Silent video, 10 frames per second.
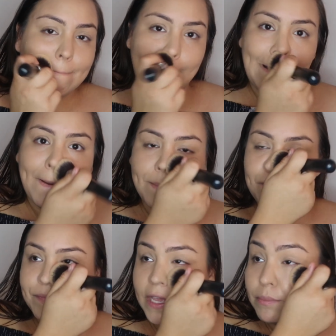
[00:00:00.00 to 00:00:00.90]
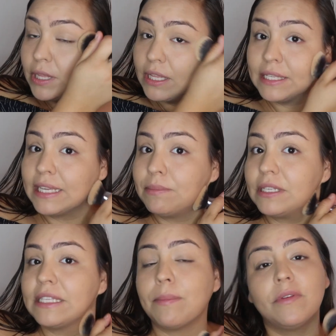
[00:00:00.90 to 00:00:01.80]
completely skip
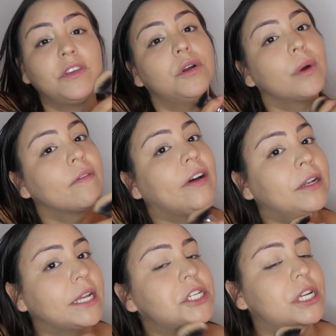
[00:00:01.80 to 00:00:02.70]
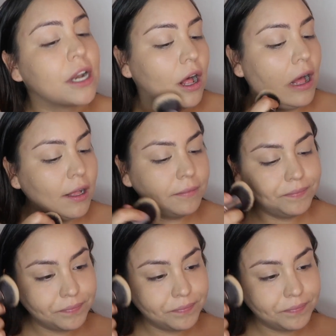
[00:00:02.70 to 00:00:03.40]
the step if you don't wear foundation at all.